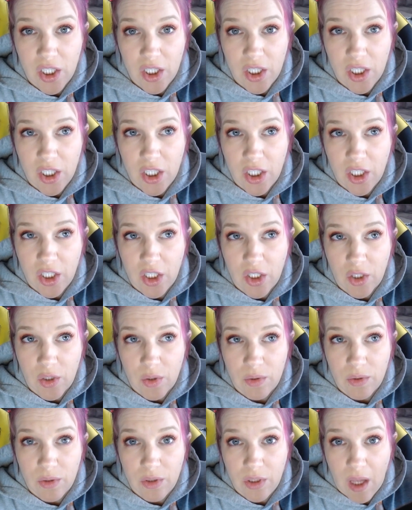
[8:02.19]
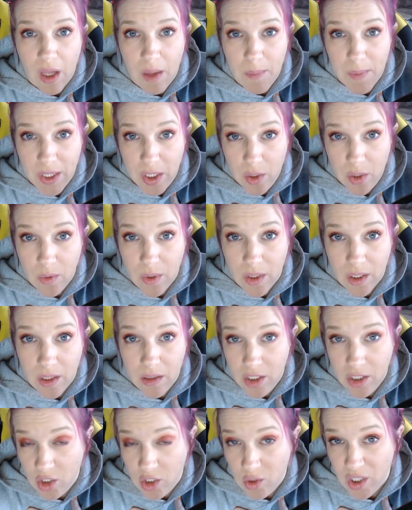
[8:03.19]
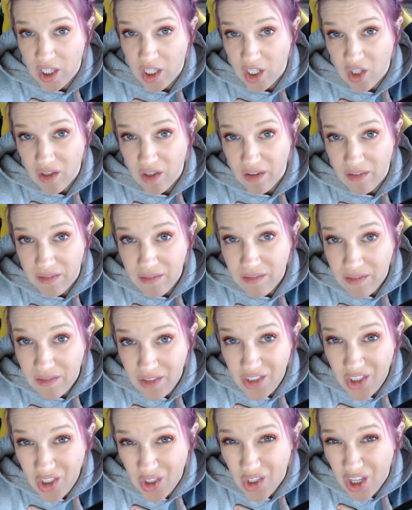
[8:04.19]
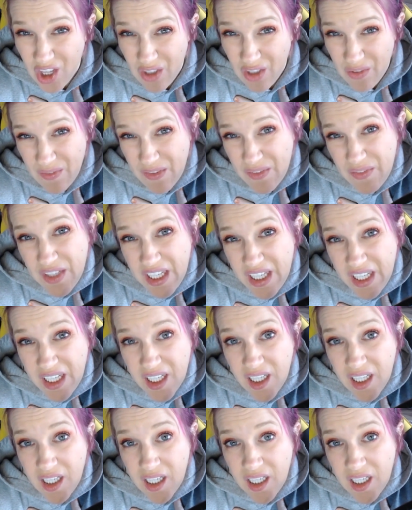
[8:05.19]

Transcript: you could look 50.